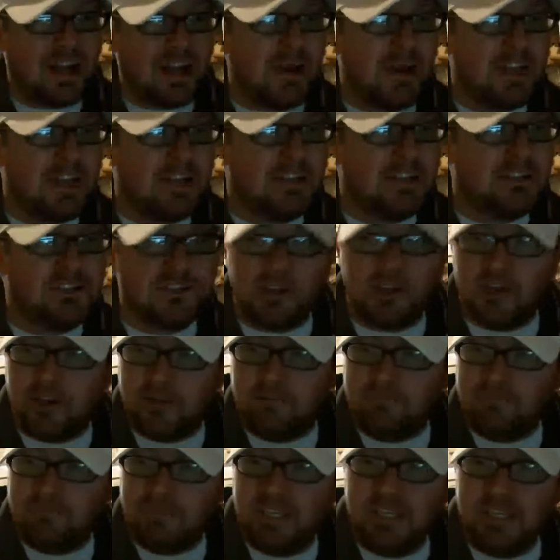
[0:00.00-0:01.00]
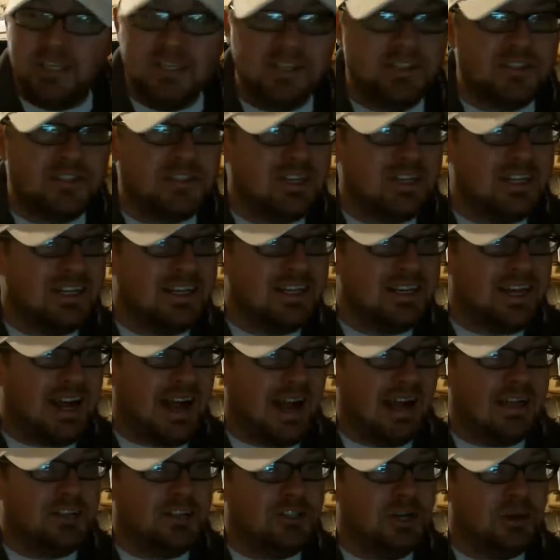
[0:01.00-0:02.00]
my concern, is
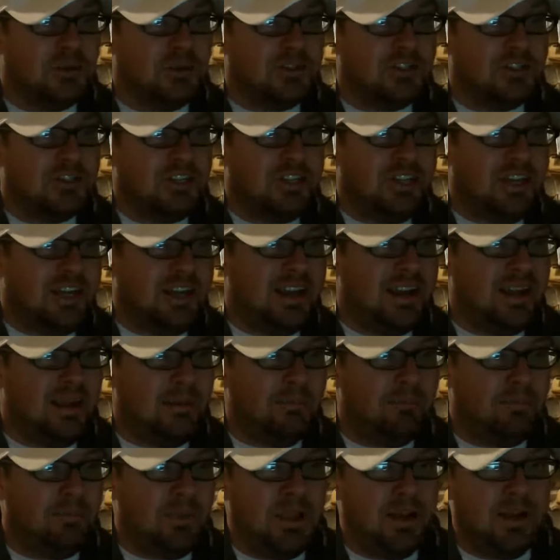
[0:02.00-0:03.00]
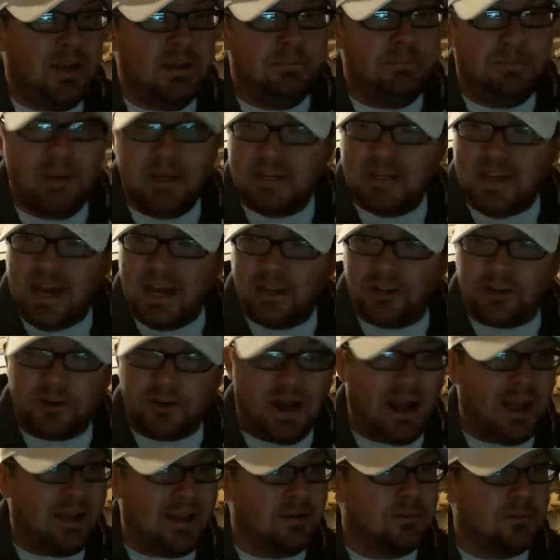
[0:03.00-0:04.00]
I don't see any big
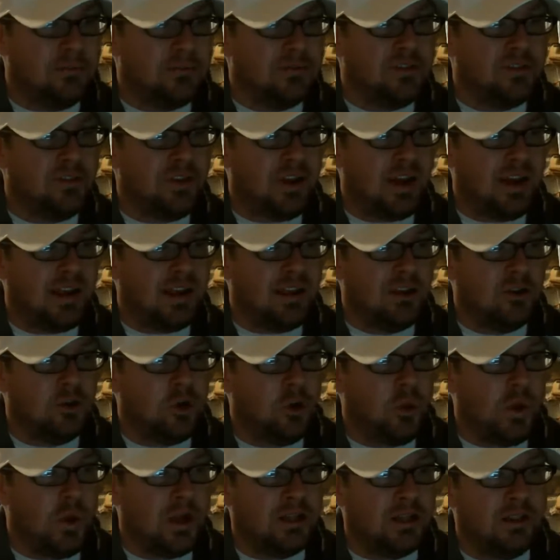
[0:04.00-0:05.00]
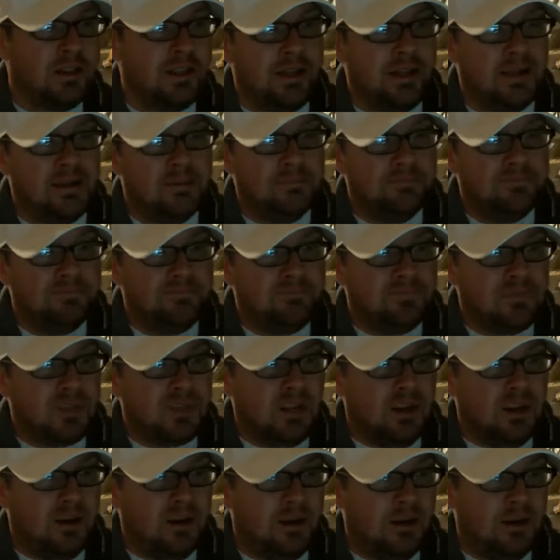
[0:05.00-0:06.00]
dollar items that I can quickly,
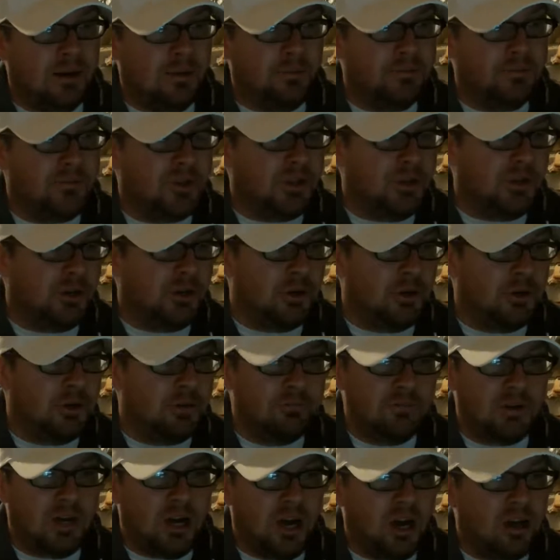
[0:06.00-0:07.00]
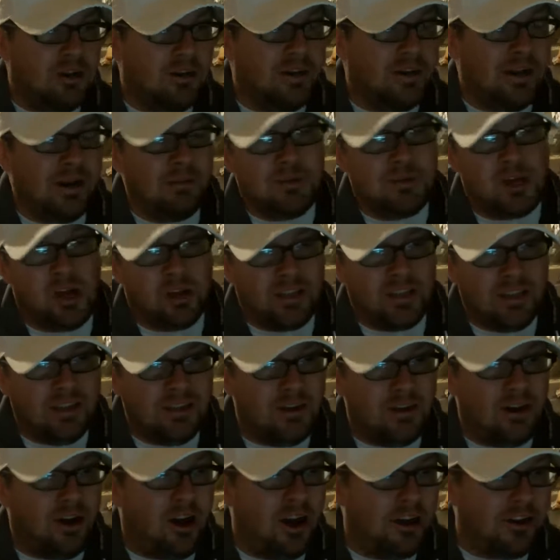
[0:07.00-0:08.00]
and I'm
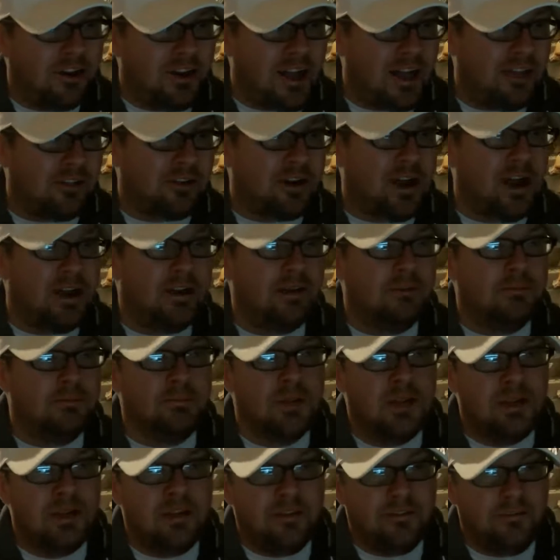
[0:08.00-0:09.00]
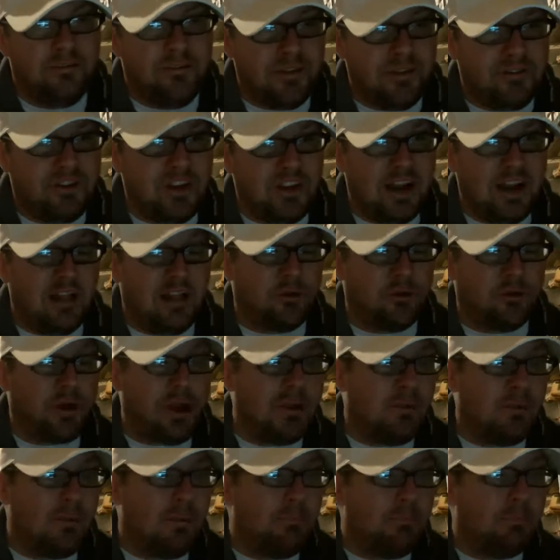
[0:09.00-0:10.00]
talking $100 item,
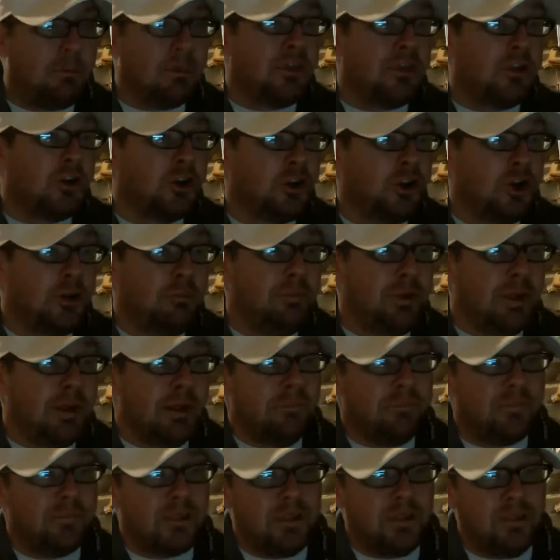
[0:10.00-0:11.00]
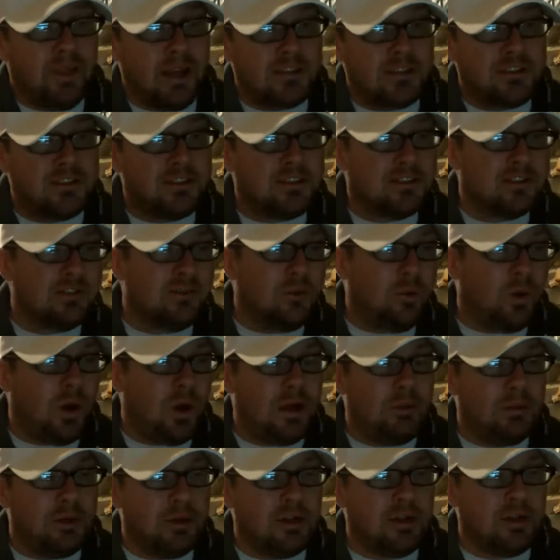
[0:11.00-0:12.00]
$50 item, but there could be, and that's
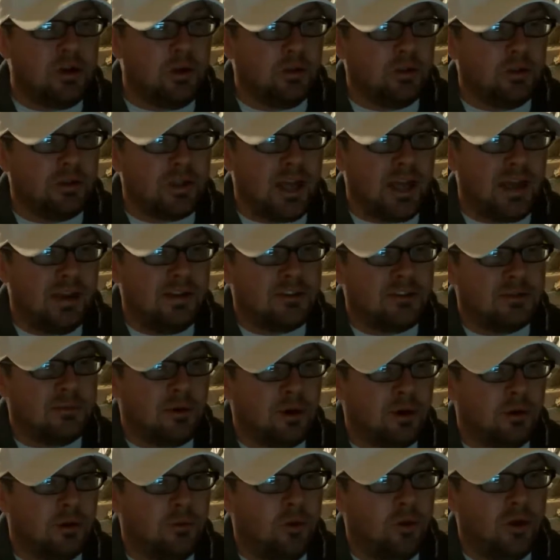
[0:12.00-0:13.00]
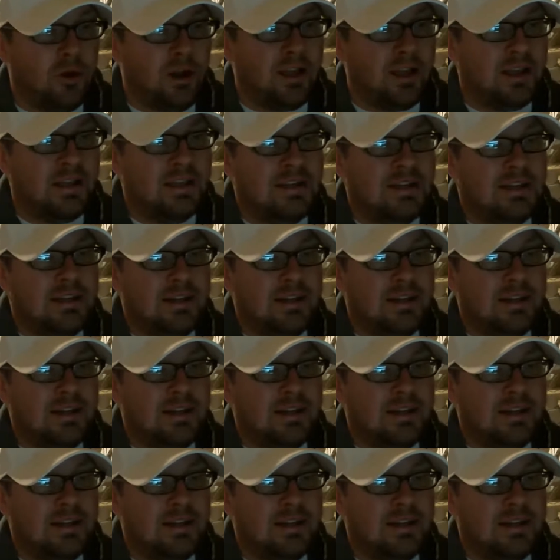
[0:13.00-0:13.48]
why I'm going to go look at it tomorrow morning,